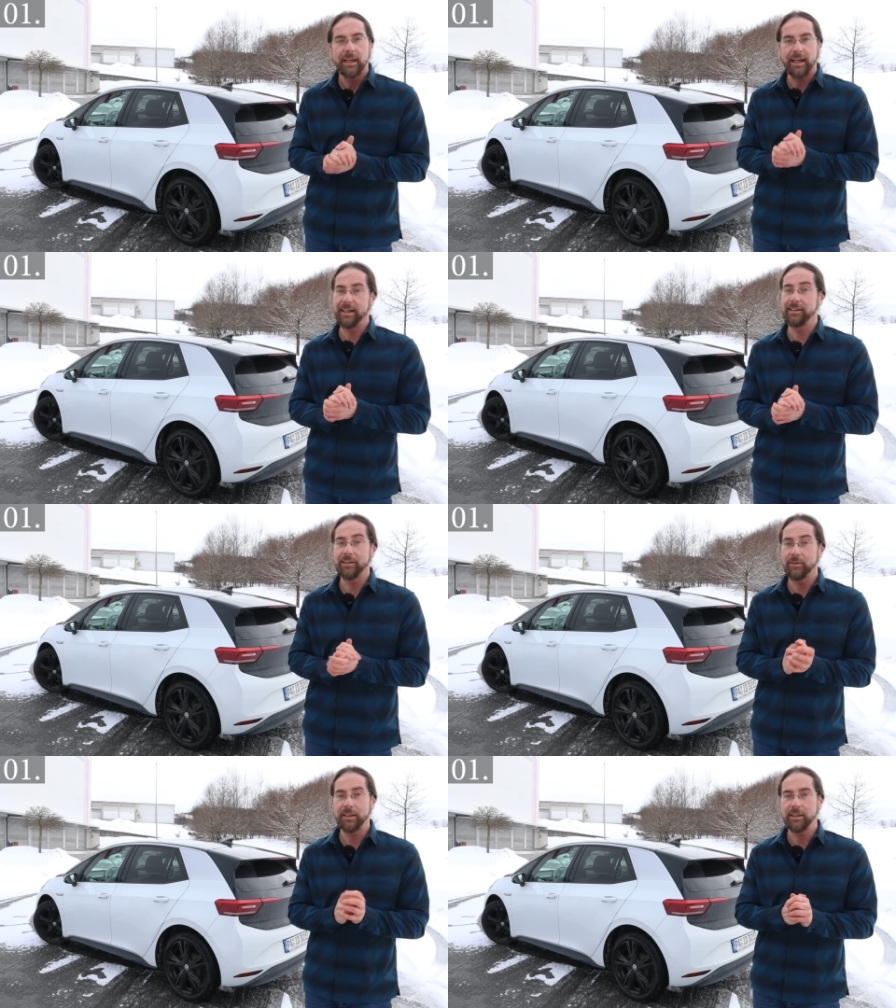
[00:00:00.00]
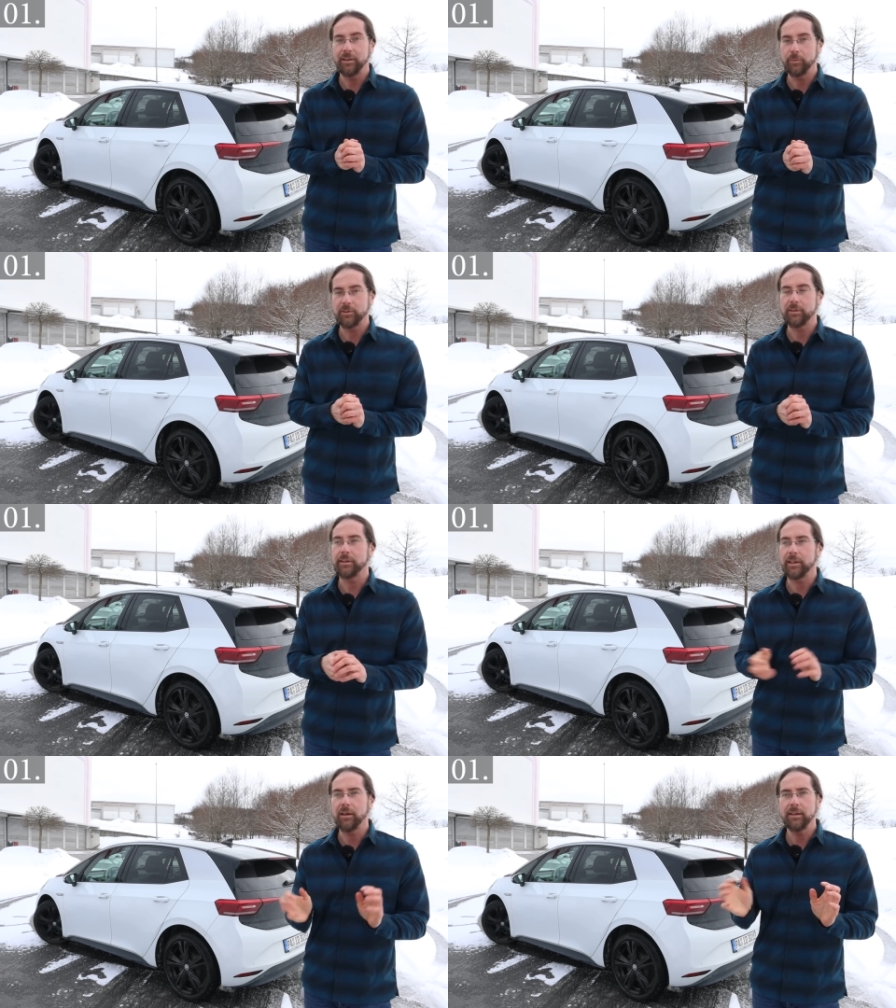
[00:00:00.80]
I had no idea what's
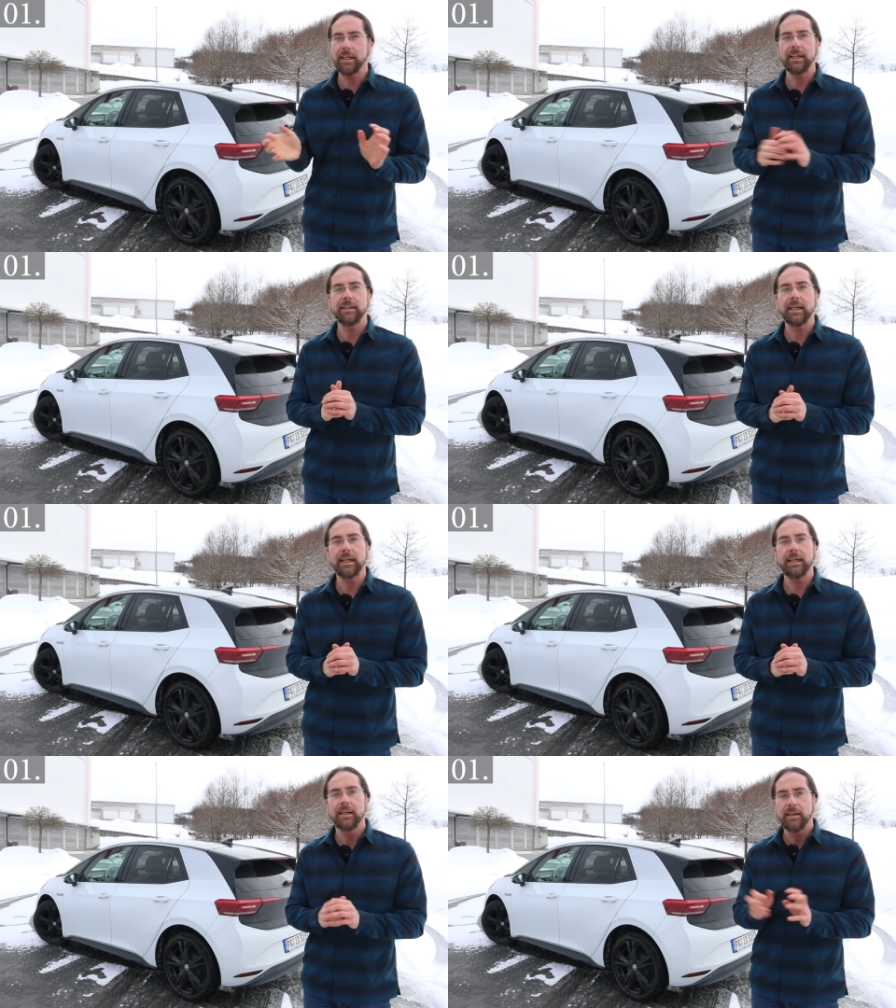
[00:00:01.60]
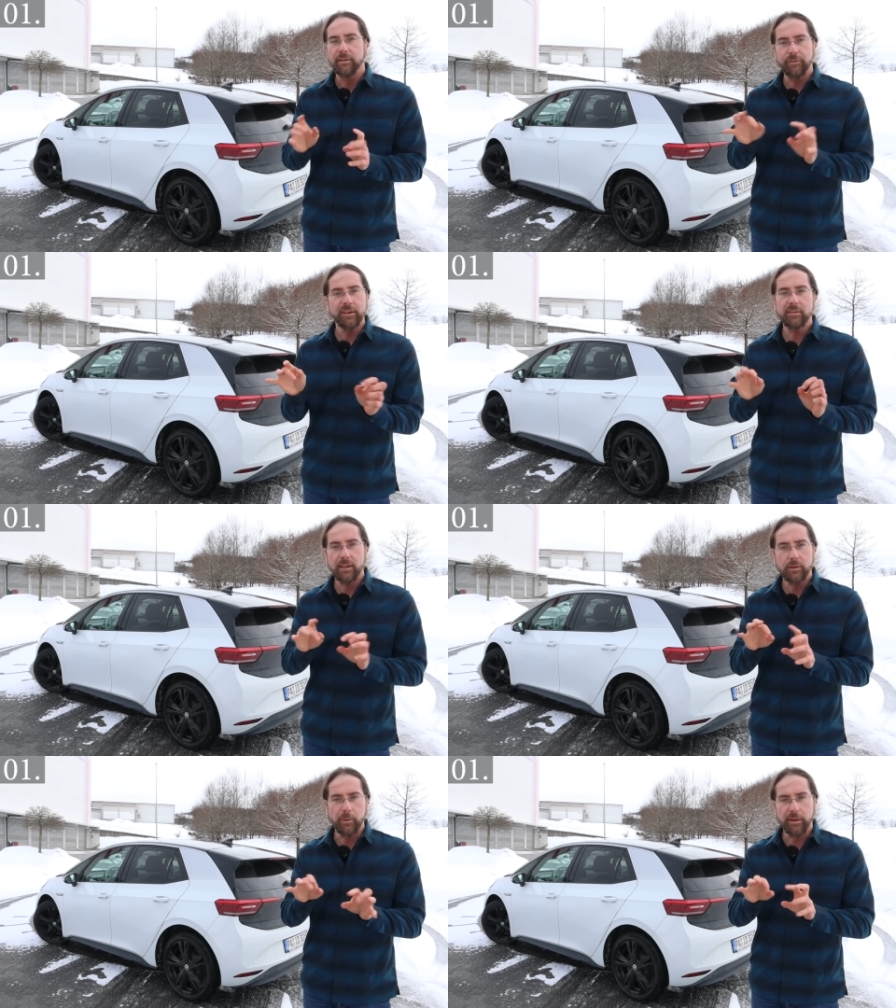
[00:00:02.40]
going on, and they fixed
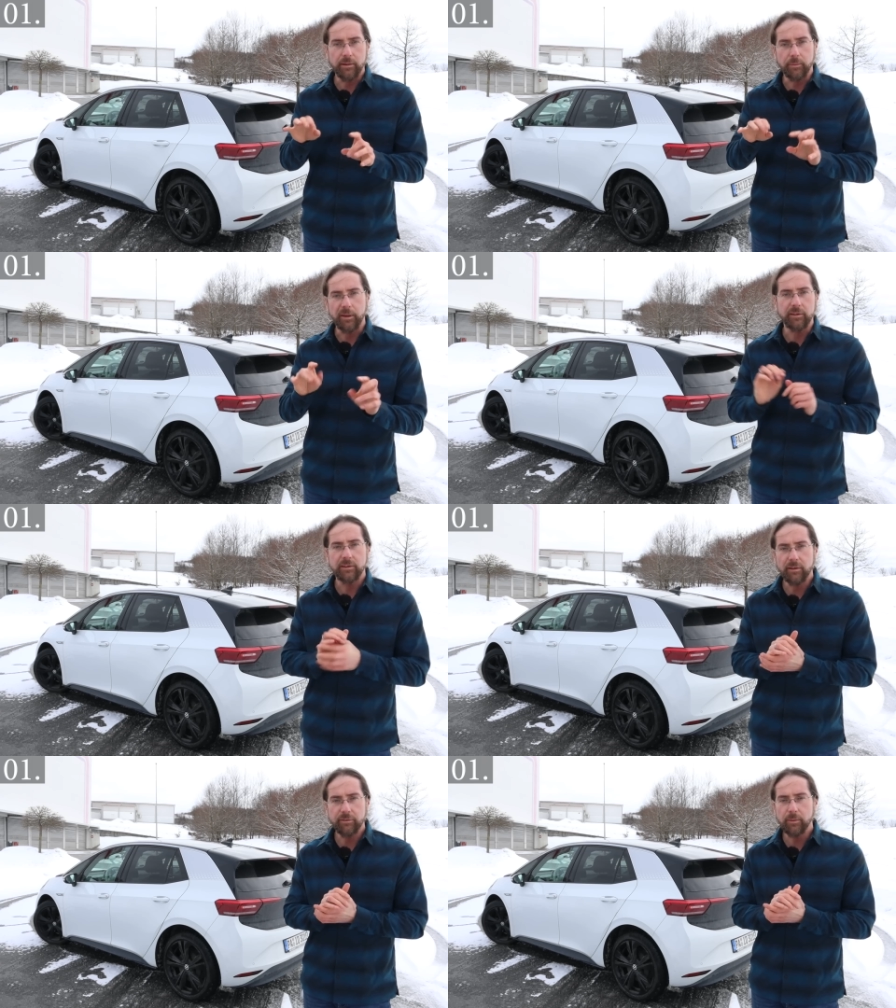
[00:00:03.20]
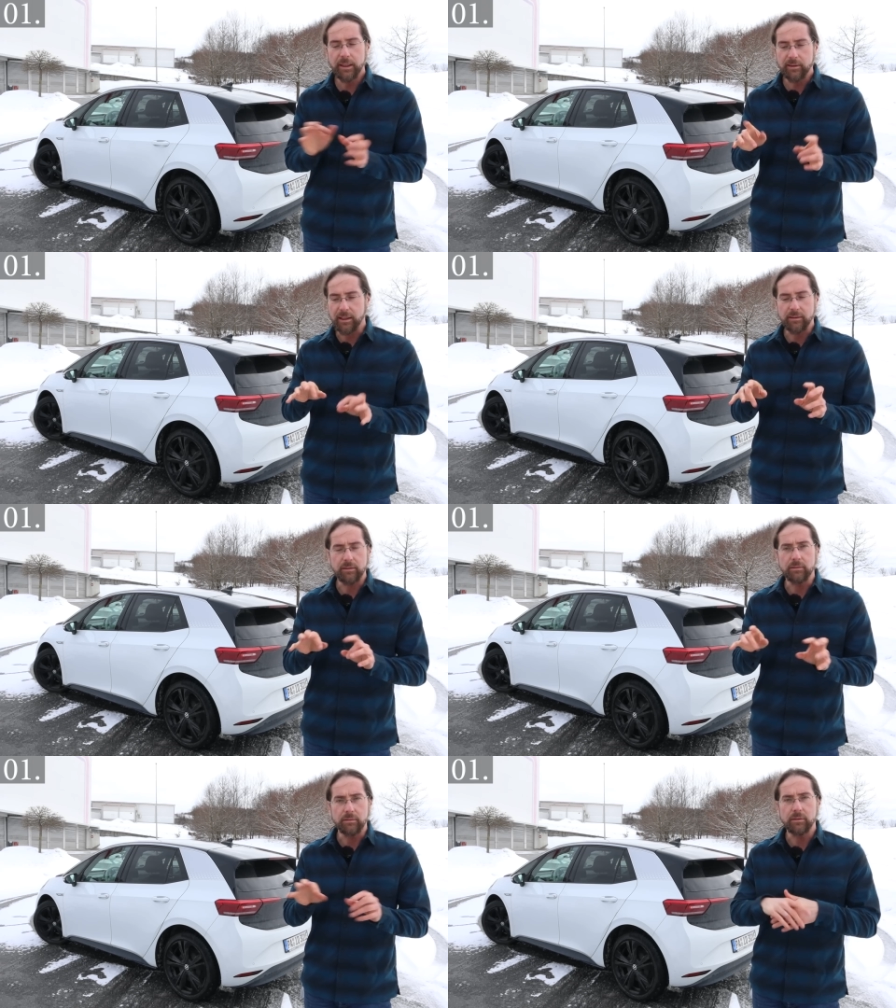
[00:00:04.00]
it with software. They had
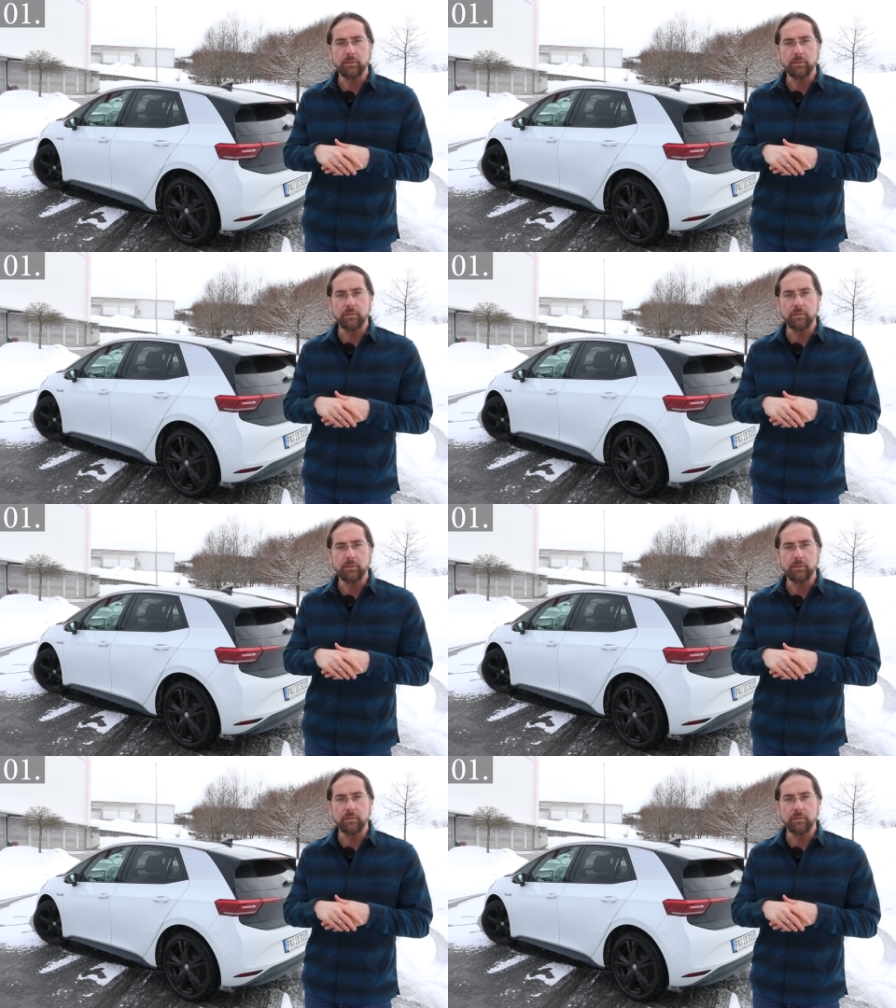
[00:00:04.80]
to